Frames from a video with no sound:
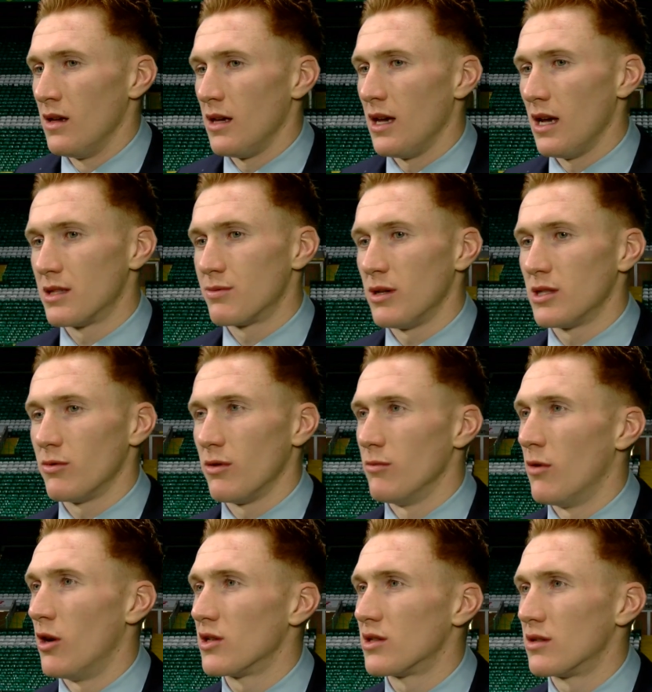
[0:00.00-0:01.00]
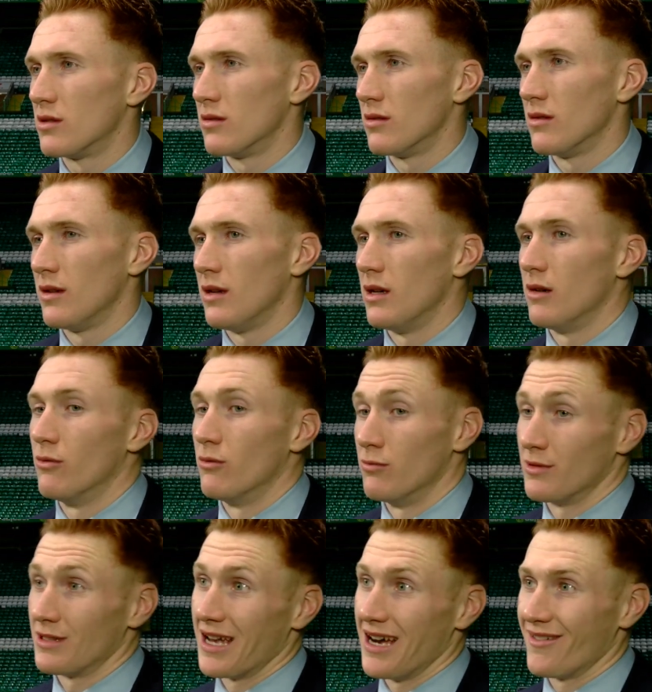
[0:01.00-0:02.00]
Yeah, especially with Mutch,
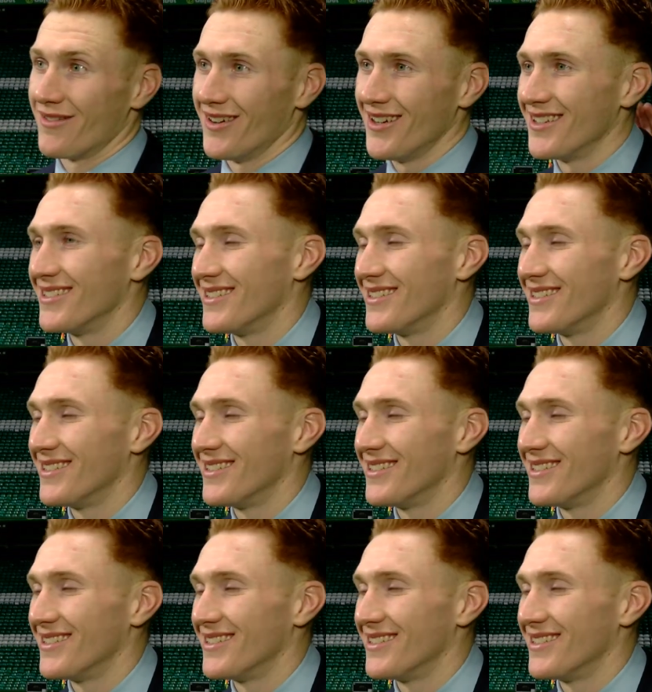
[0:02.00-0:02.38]
Gaffer.